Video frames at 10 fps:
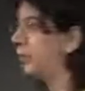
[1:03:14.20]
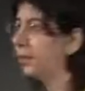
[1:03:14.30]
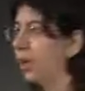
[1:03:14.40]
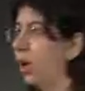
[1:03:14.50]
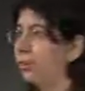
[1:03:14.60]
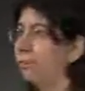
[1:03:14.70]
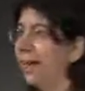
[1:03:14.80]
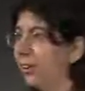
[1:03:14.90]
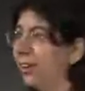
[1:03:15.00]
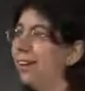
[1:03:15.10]
this a lot
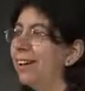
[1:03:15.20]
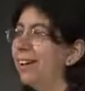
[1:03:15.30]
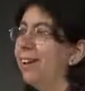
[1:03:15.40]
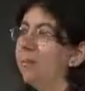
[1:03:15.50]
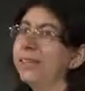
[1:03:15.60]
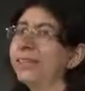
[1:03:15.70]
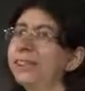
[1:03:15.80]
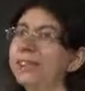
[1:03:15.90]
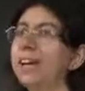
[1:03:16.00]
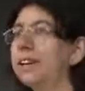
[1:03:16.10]
better. But this
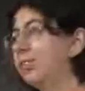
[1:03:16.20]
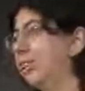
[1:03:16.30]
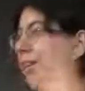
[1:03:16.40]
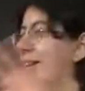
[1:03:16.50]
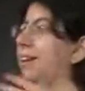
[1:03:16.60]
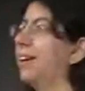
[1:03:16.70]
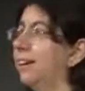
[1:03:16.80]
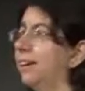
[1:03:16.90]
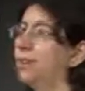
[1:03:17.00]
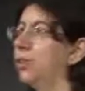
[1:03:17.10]
is kind of the
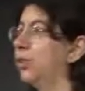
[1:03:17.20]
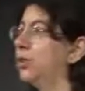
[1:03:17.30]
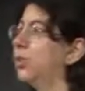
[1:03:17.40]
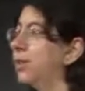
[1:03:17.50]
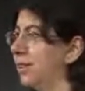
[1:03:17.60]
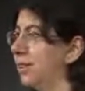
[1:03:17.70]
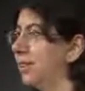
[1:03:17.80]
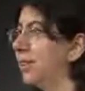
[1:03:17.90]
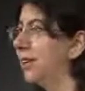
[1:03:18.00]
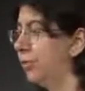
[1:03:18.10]
uh, usual
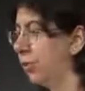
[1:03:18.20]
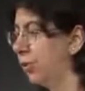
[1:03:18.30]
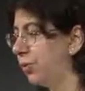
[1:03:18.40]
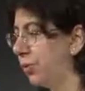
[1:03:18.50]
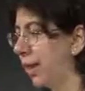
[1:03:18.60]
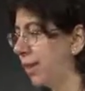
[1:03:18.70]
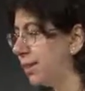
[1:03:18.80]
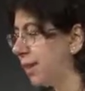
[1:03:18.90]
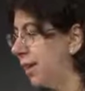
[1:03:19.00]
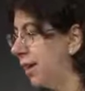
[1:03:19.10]
statistical view of
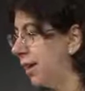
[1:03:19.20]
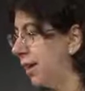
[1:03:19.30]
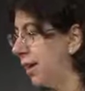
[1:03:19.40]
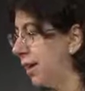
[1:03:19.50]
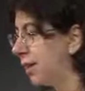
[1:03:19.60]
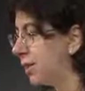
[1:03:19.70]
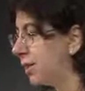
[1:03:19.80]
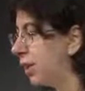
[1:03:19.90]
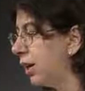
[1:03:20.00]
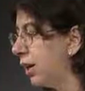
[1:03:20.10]
things. Uh,
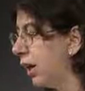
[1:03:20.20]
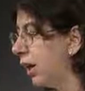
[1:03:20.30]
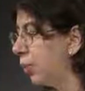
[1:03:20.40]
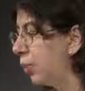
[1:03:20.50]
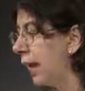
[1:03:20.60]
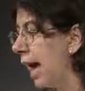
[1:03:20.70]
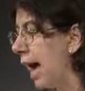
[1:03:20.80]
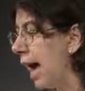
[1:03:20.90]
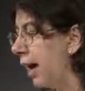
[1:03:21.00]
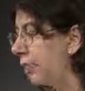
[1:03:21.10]
so here we
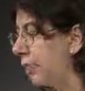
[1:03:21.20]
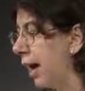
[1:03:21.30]
have a